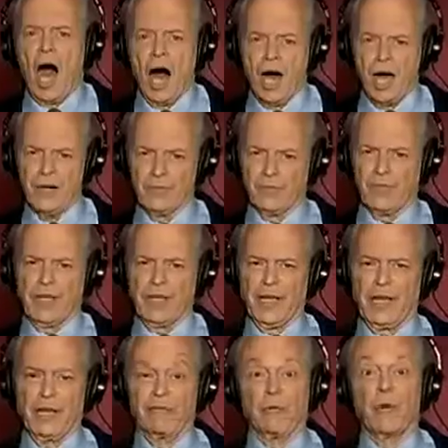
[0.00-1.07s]
I'm
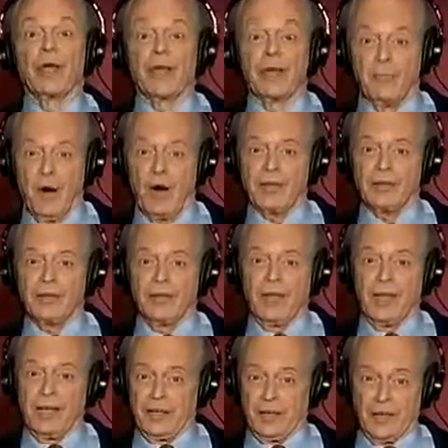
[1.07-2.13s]
thinking of Ricky
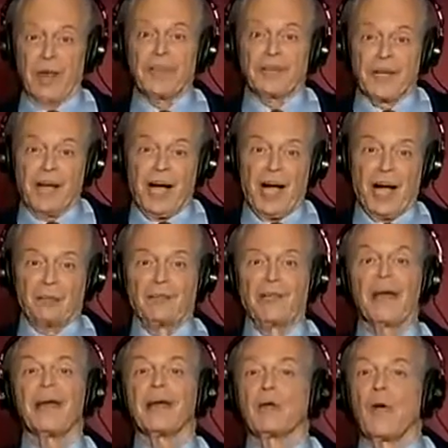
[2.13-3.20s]
Martin and another guy
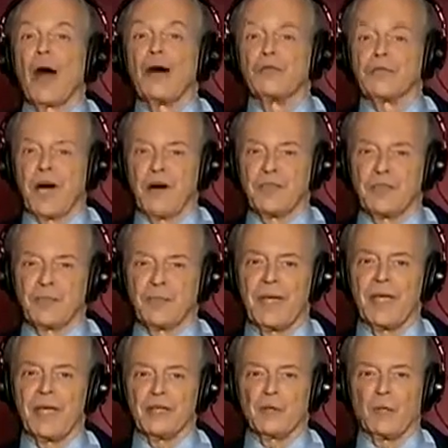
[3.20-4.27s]
playing around on the
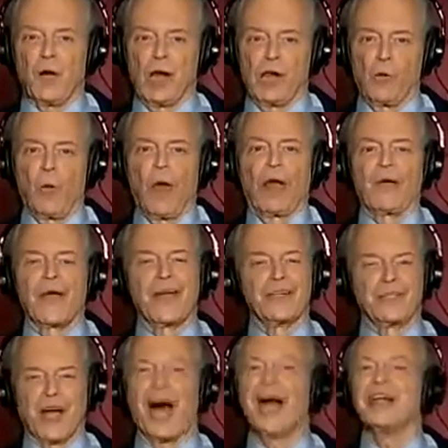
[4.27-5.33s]
beach while
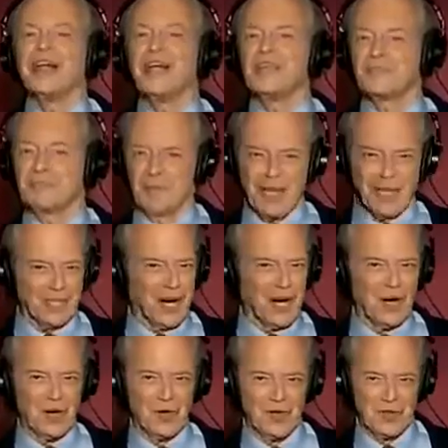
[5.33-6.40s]
wearing tiny
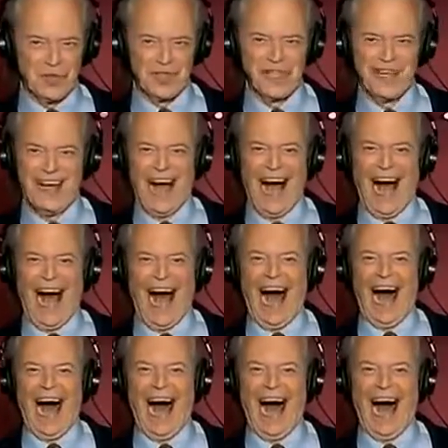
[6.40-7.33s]
Speedos.